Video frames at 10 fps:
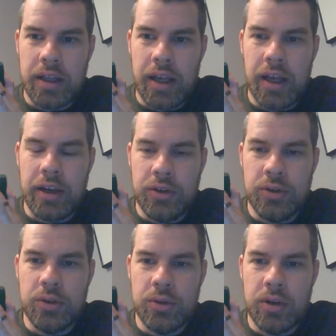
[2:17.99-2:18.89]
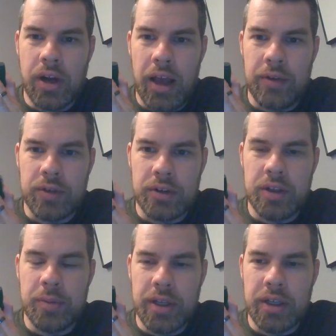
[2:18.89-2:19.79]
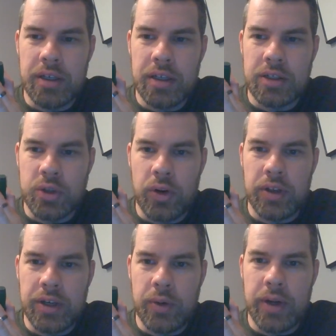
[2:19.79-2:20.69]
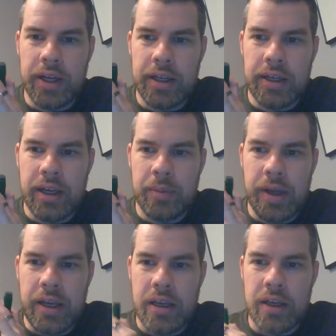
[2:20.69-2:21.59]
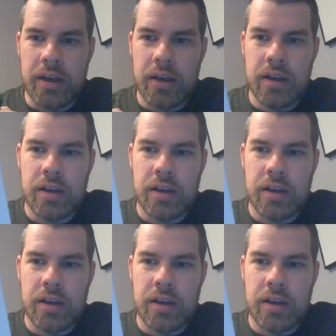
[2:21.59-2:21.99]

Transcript: and you have really been toiling away at making